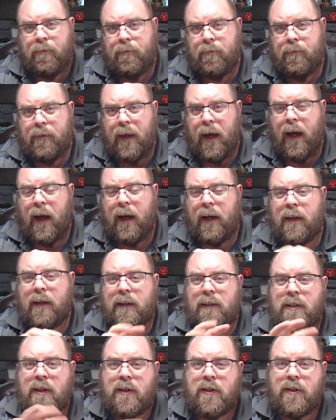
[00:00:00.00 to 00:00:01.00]
died
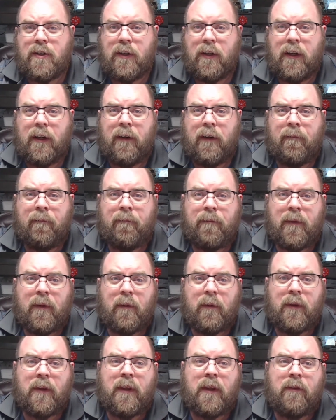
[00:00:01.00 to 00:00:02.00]
essentially
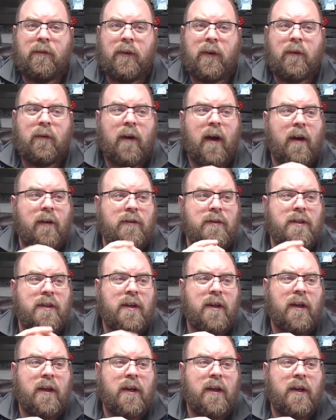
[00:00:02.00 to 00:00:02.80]
within a few rounds.